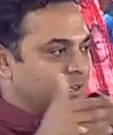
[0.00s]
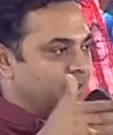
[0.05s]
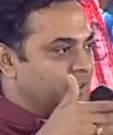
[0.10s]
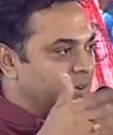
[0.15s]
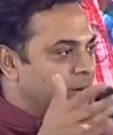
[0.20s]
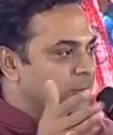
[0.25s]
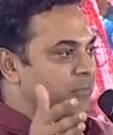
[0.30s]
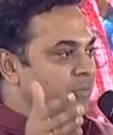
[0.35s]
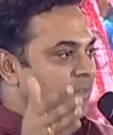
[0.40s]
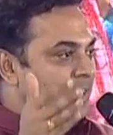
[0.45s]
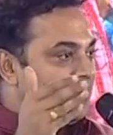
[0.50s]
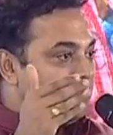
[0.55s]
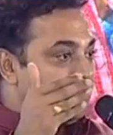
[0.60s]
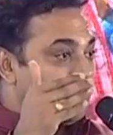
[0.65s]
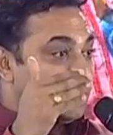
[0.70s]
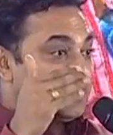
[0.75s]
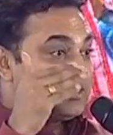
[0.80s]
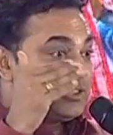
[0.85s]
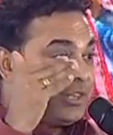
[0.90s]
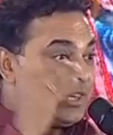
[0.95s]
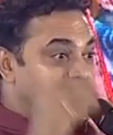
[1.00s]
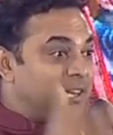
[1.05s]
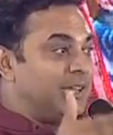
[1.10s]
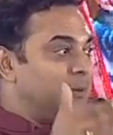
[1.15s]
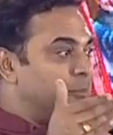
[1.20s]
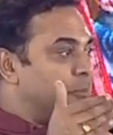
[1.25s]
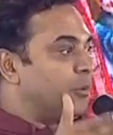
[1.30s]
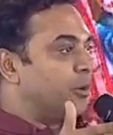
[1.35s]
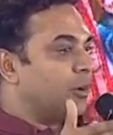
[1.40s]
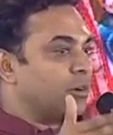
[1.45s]
Um, but it's really
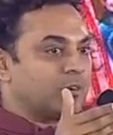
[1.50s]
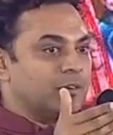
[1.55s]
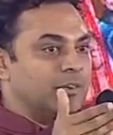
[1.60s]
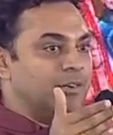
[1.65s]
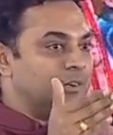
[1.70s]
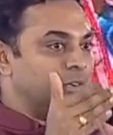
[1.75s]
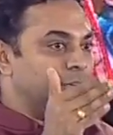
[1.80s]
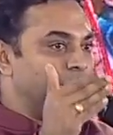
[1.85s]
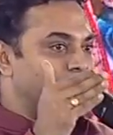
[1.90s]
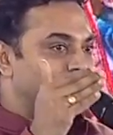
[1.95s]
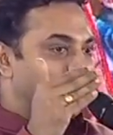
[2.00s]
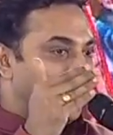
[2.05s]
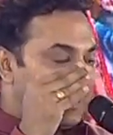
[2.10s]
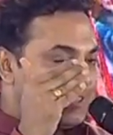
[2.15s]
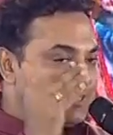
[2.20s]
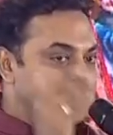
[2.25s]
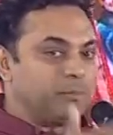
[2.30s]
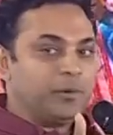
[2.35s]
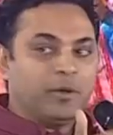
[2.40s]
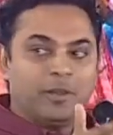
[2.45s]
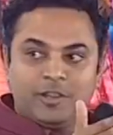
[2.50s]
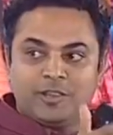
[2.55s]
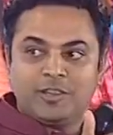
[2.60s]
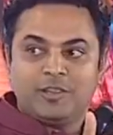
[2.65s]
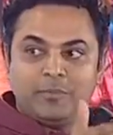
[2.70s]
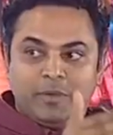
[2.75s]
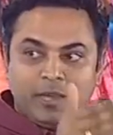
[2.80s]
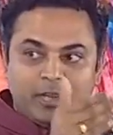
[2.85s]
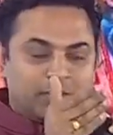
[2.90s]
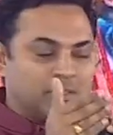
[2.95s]
important, you know, as a
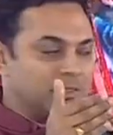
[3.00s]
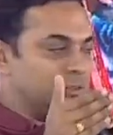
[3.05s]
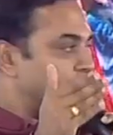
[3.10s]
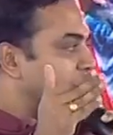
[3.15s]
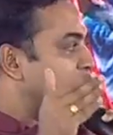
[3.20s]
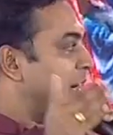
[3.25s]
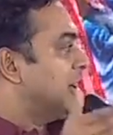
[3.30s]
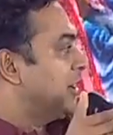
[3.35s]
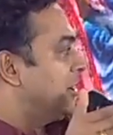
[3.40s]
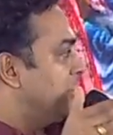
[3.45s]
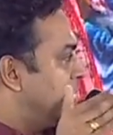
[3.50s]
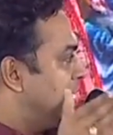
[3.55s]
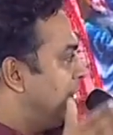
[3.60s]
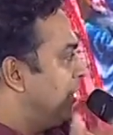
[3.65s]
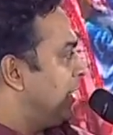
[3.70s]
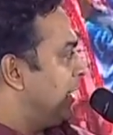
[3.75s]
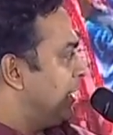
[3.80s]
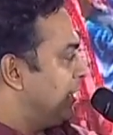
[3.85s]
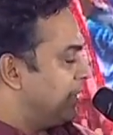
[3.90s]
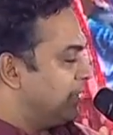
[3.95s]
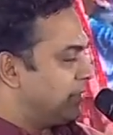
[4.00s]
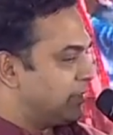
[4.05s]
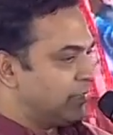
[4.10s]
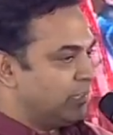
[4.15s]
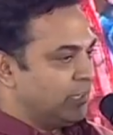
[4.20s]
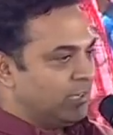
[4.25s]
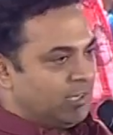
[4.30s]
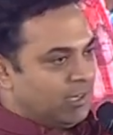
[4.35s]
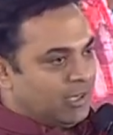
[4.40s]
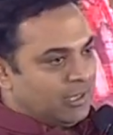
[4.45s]
policymaker to try and communicate this.
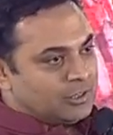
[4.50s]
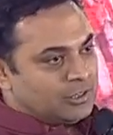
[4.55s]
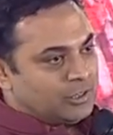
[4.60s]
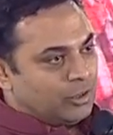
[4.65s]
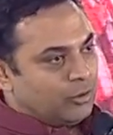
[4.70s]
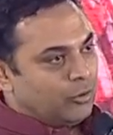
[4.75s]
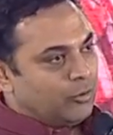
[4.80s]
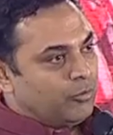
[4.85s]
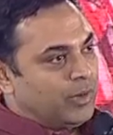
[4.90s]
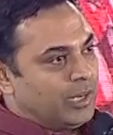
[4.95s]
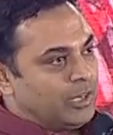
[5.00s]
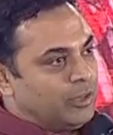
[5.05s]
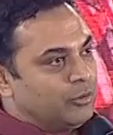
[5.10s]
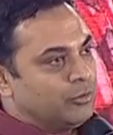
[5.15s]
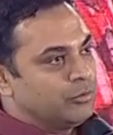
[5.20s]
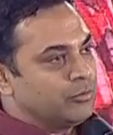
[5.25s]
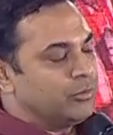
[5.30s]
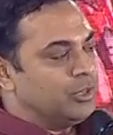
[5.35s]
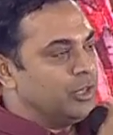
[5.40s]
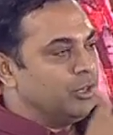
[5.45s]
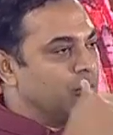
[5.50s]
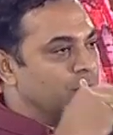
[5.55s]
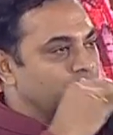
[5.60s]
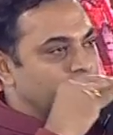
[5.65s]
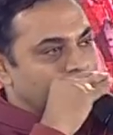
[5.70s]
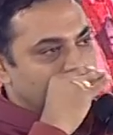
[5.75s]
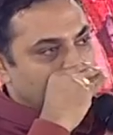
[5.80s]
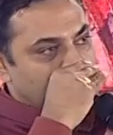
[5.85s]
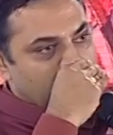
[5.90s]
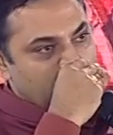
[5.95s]
So when you, you know,
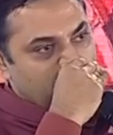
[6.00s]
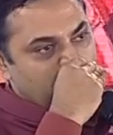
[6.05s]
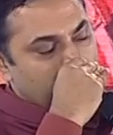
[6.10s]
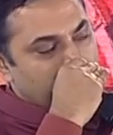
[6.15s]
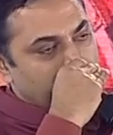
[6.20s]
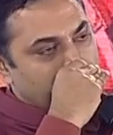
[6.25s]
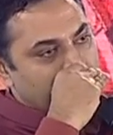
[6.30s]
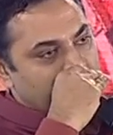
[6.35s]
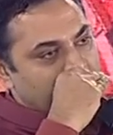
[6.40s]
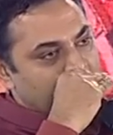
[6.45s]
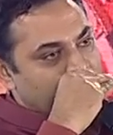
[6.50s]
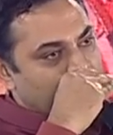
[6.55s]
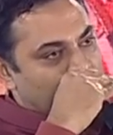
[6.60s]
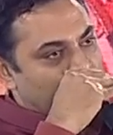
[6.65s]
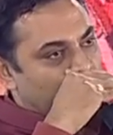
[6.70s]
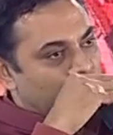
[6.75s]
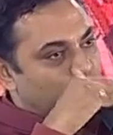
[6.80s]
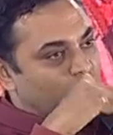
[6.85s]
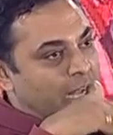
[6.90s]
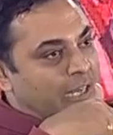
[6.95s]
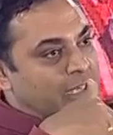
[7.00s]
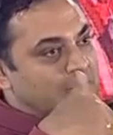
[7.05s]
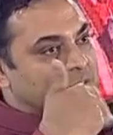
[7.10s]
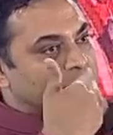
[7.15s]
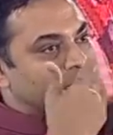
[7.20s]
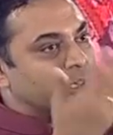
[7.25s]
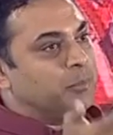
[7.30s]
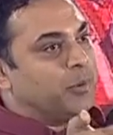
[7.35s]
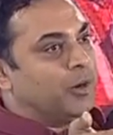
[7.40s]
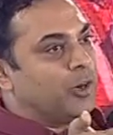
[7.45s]
um,
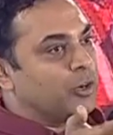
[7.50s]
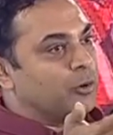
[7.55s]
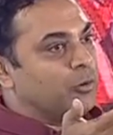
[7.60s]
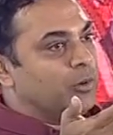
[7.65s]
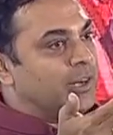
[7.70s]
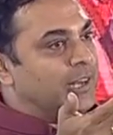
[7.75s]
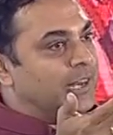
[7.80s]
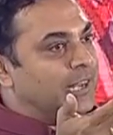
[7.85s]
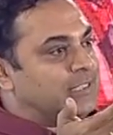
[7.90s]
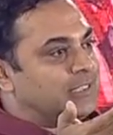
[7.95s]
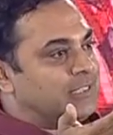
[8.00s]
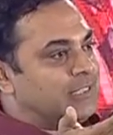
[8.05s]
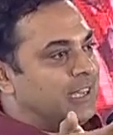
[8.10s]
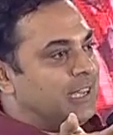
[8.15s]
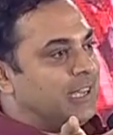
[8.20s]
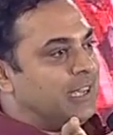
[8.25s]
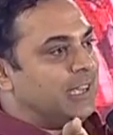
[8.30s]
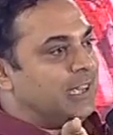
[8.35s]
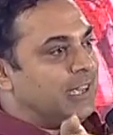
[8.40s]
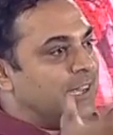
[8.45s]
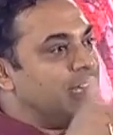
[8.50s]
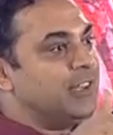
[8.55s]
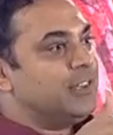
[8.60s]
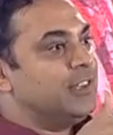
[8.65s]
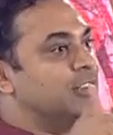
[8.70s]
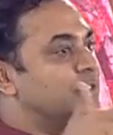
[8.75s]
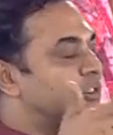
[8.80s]
once a borrower, let's say, is in